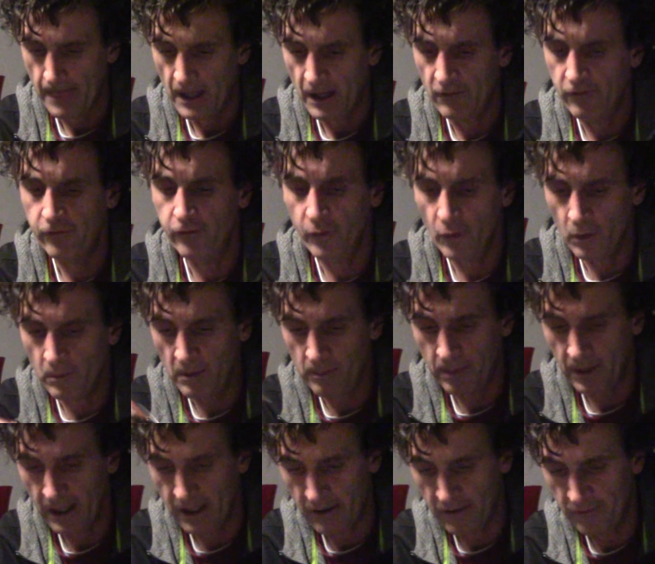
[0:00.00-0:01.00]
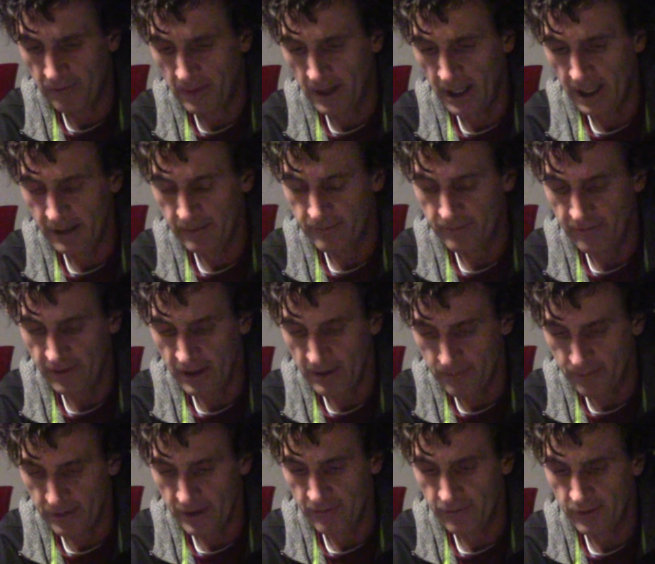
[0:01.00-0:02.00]
former player of mine, very
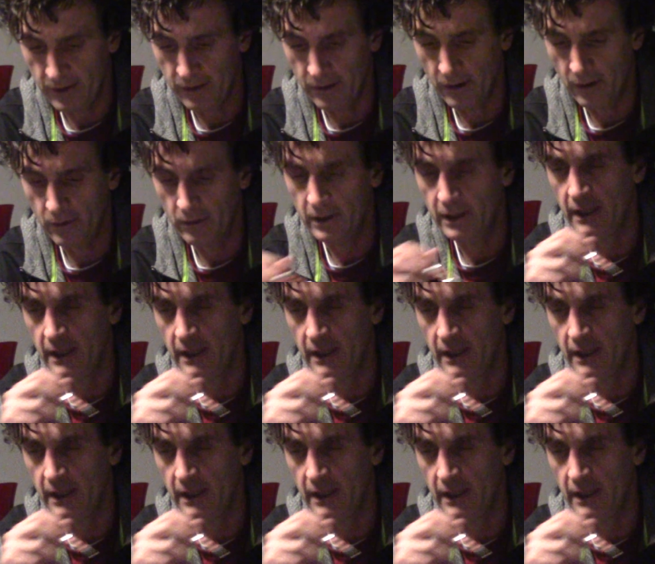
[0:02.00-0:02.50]
briefly though,